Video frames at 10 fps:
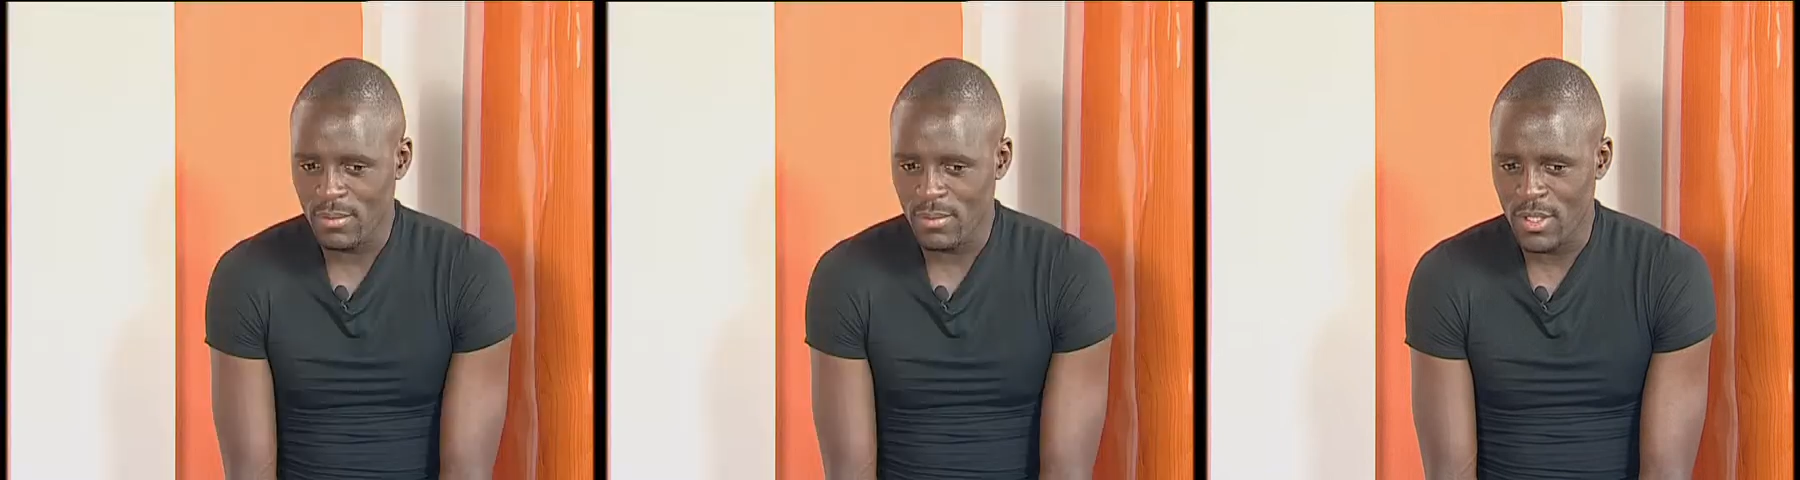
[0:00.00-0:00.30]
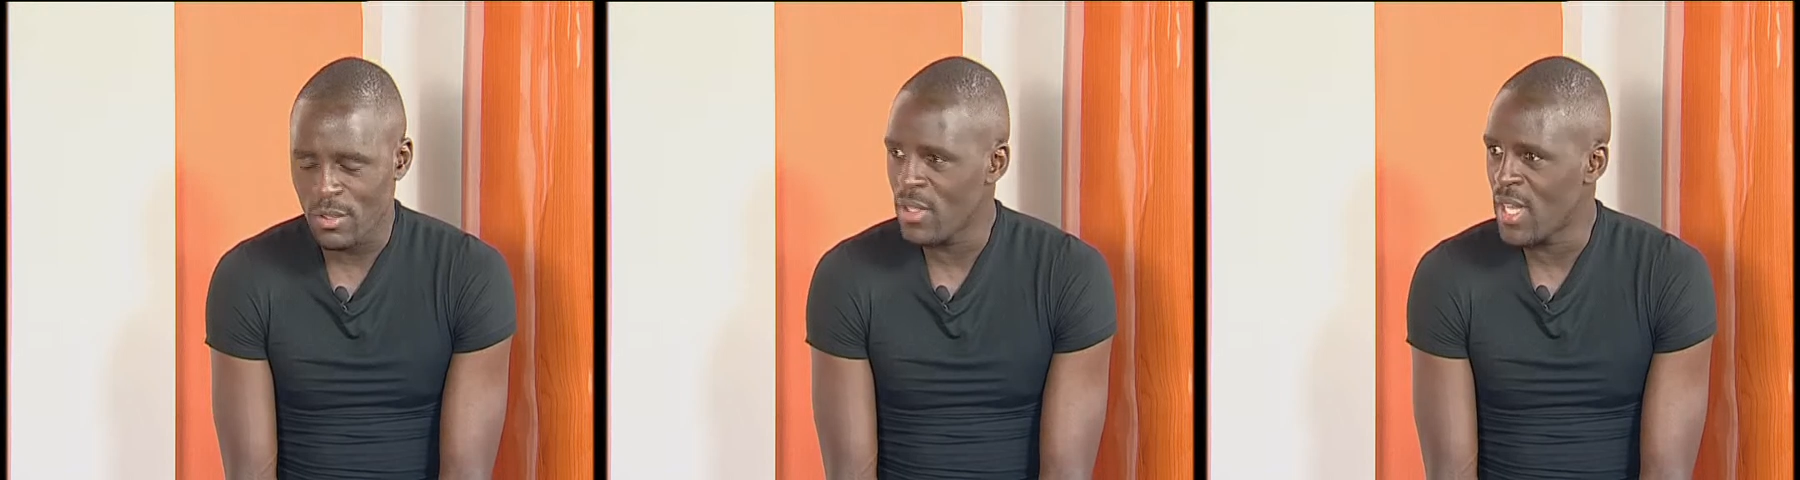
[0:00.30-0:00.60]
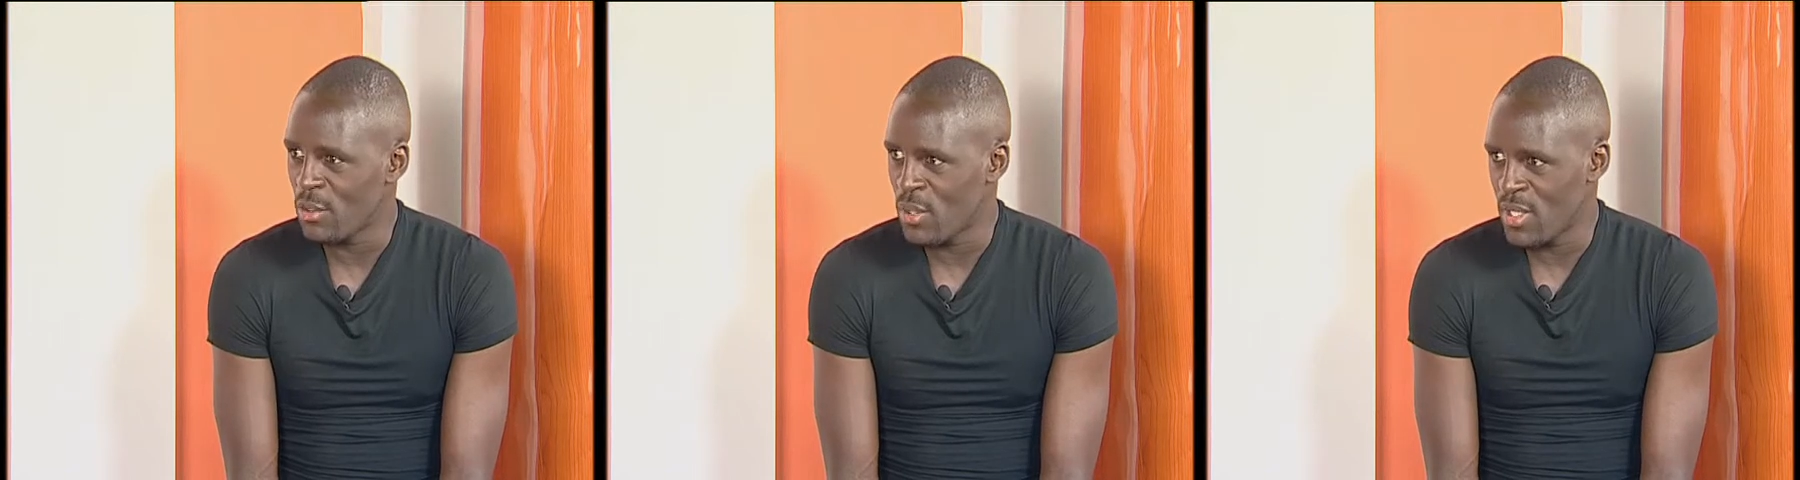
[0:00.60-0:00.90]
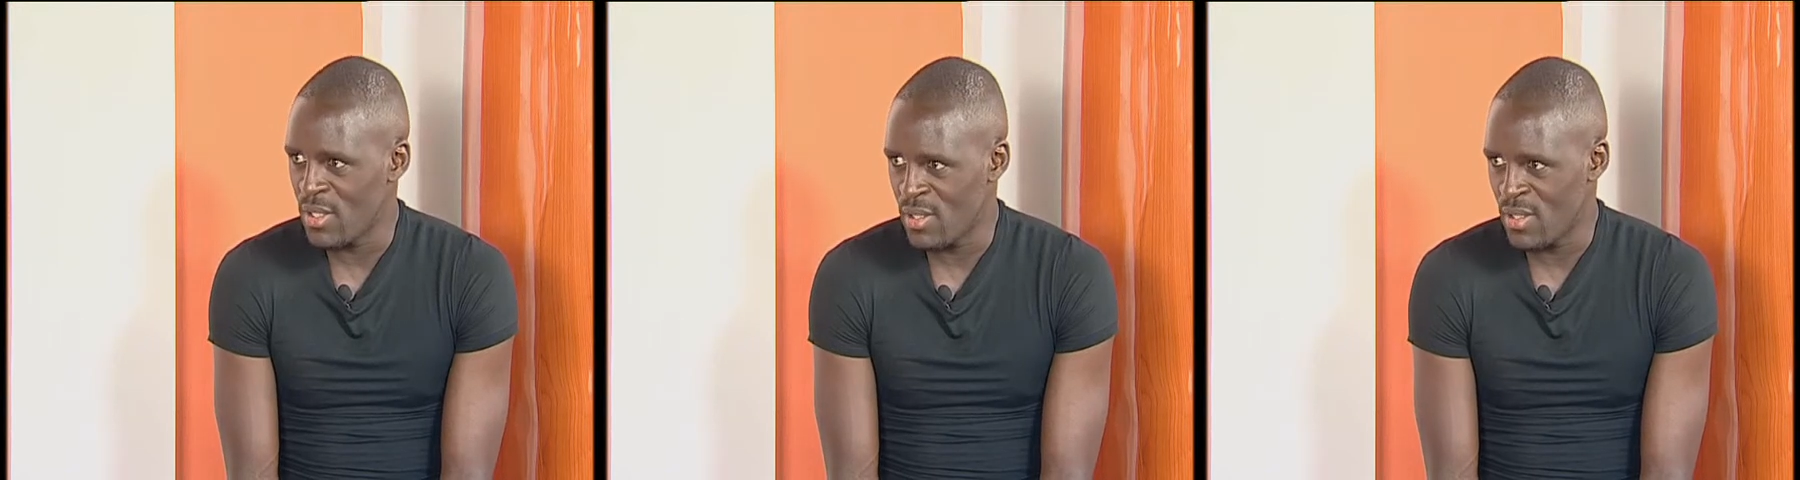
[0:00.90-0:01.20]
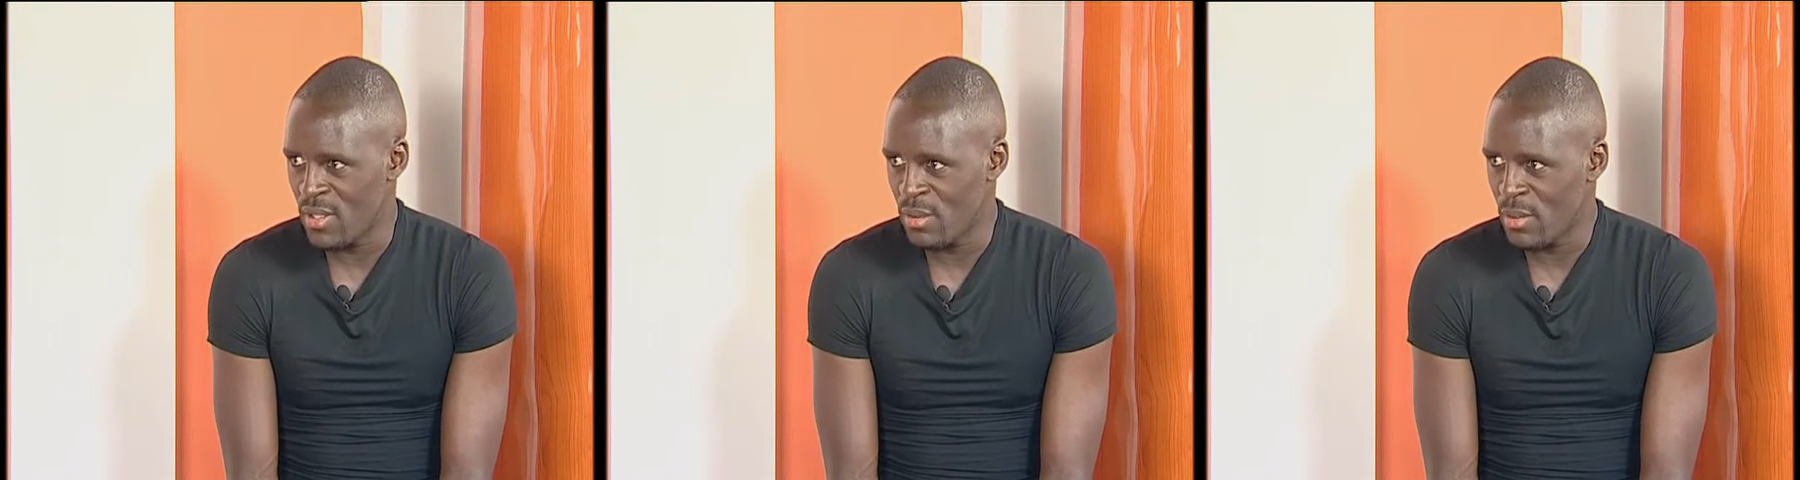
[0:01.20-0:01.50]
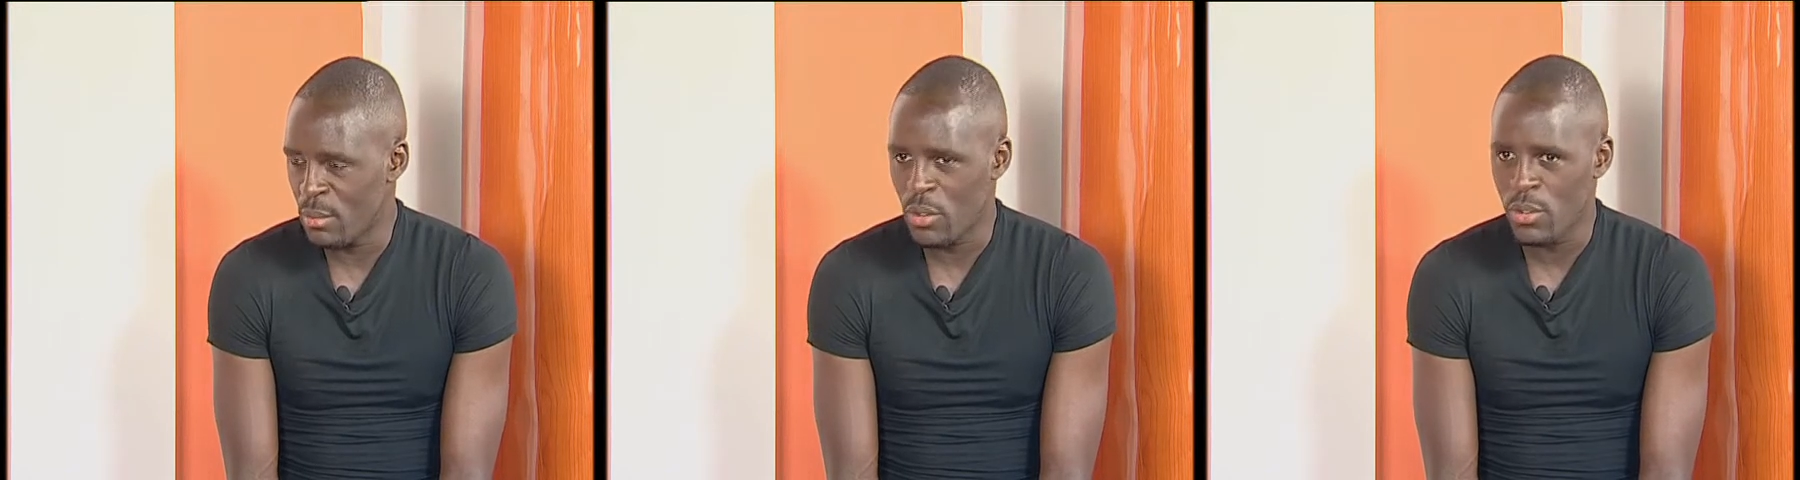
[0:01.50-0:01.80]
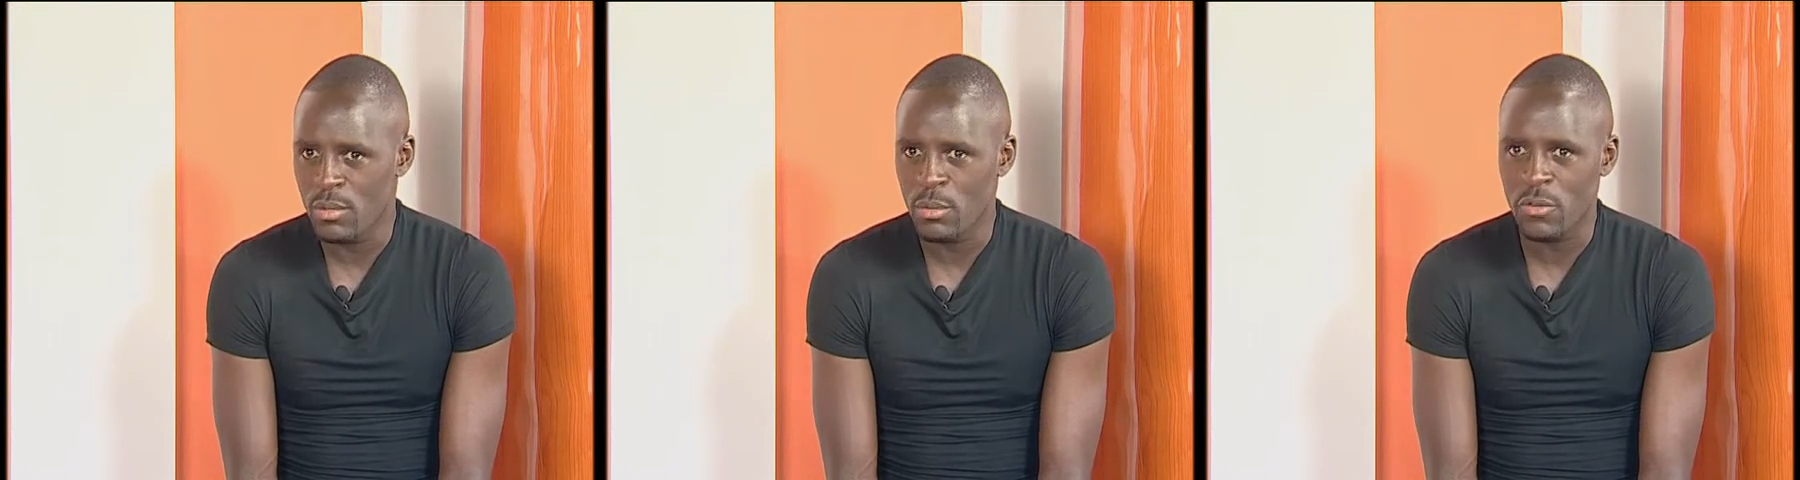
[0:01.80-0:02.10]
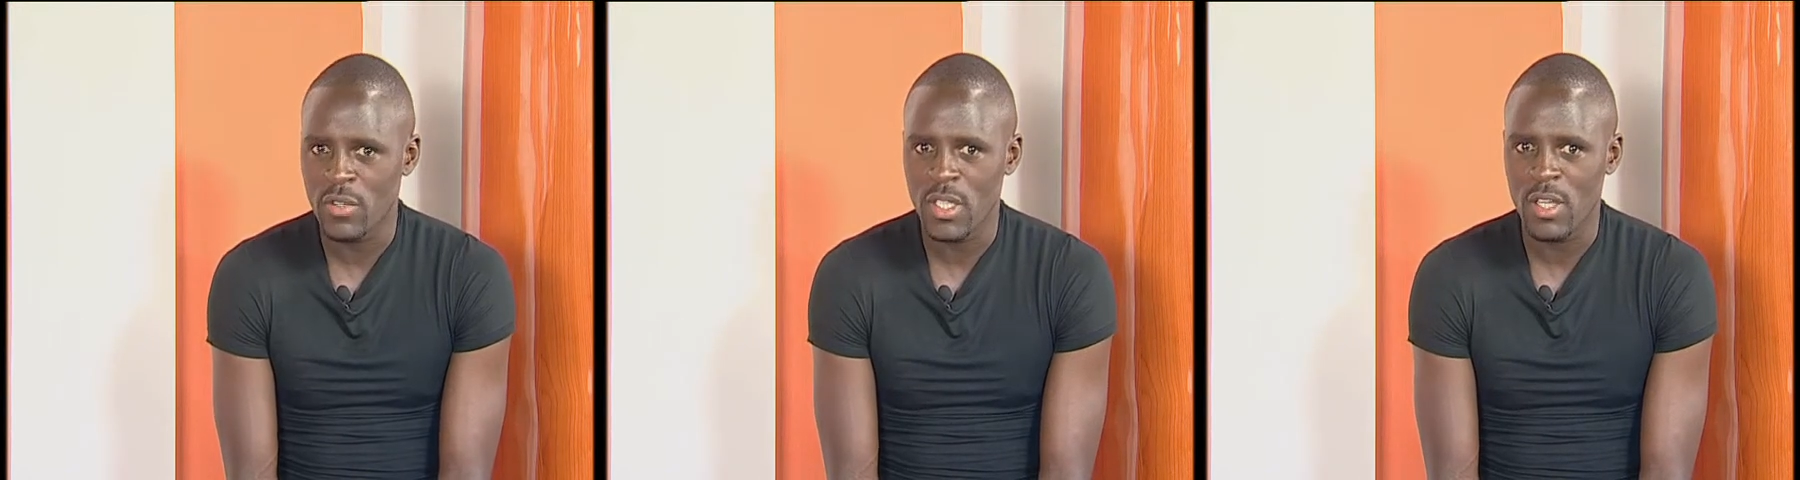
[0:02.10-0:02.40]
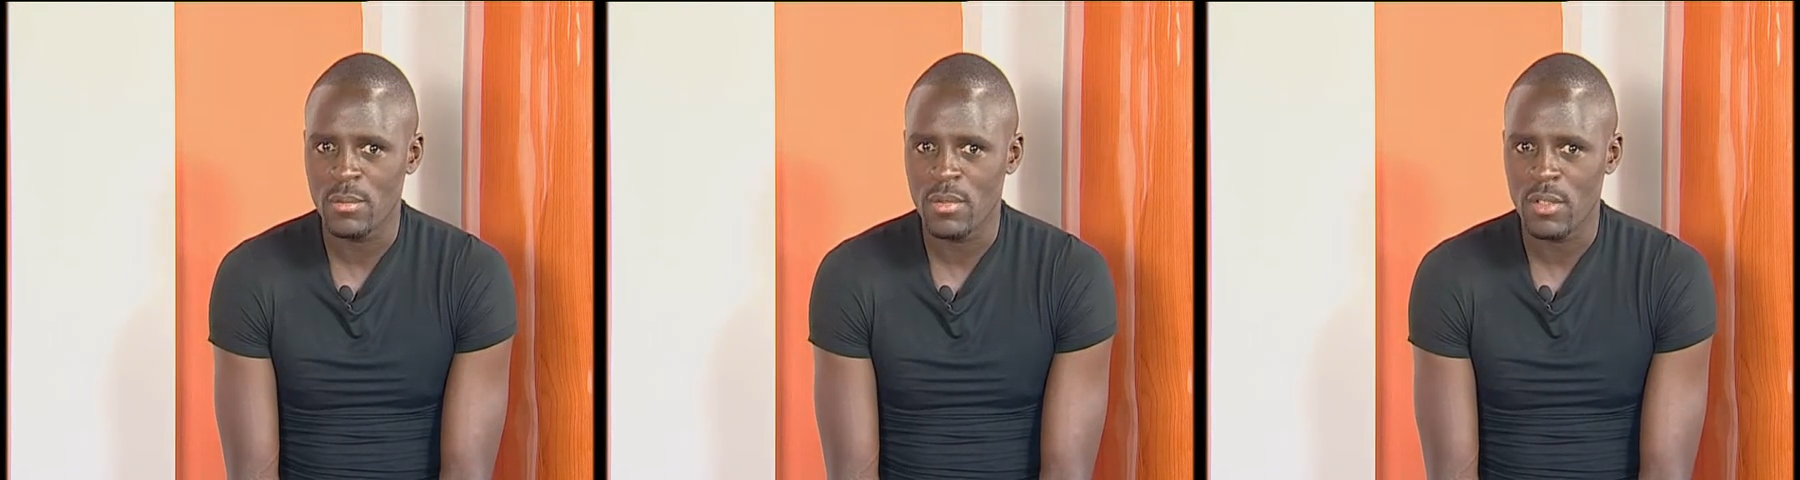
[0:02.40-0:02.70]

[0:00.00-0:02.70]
It's not that way easy, because most of the times,